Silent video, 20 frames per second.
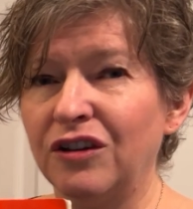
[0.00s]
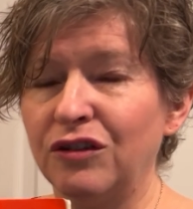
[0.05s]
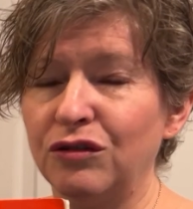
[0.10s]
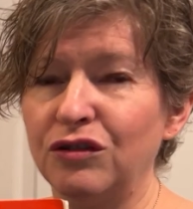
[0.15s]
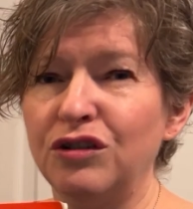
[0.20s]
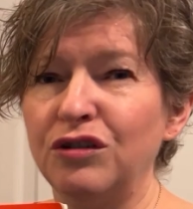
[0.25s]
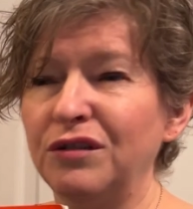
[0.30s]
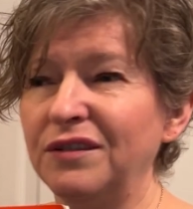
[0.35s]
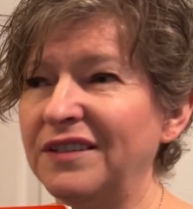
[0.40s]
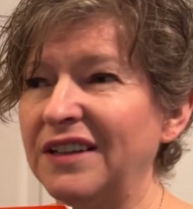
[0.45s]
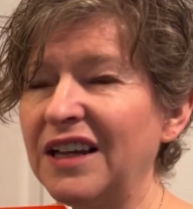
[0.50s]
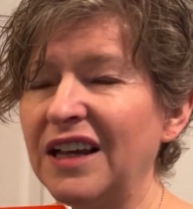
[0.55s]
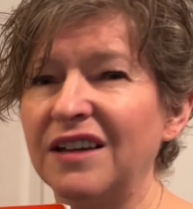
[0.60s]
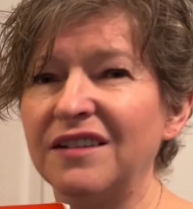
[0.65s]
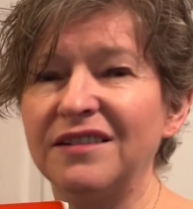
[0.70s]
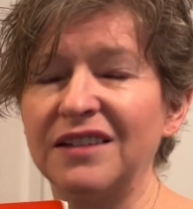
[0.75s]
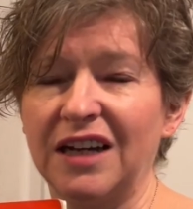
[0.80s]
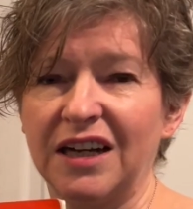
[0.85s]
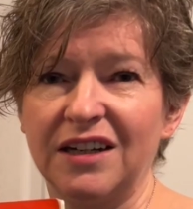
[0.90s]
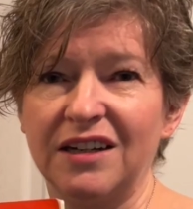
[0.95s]
you're using
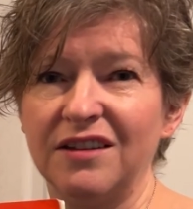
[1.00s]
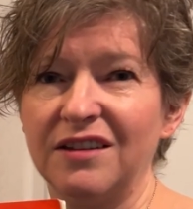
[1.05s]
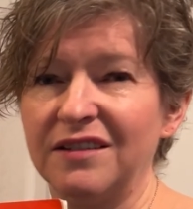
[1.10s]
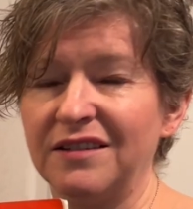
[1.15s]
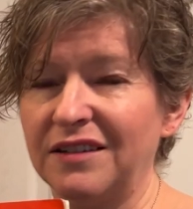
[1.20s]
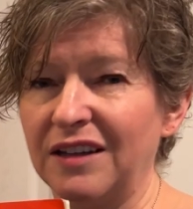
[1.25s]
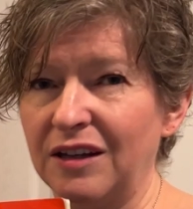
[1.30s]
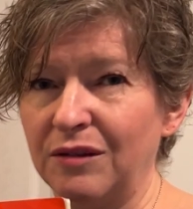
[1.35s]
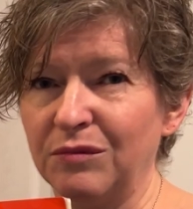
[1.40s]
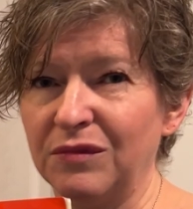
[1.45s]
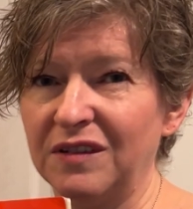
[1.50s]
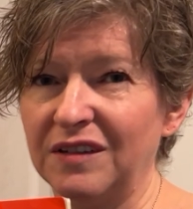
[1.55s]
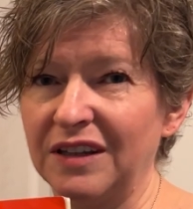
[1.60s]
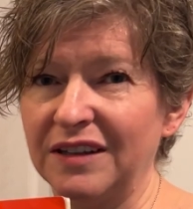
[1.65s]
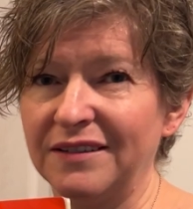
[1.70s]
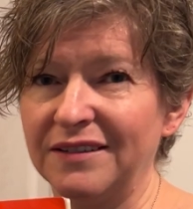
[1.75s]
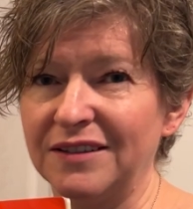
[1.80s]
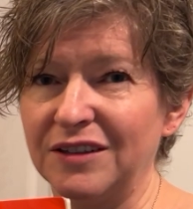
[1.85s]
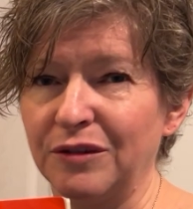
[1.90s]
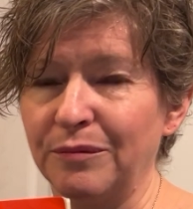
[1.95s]
exactly the same
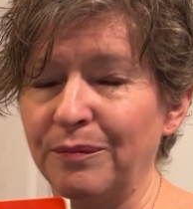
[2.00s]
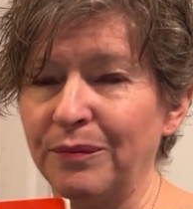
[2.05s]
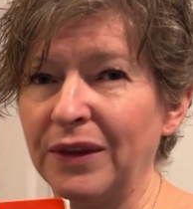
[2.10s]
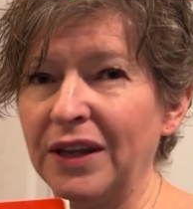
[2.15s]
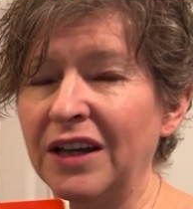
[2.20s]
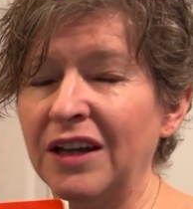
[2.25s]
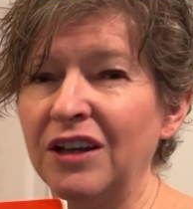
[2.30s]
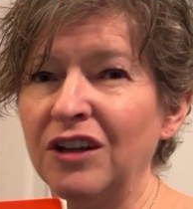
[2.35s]
system.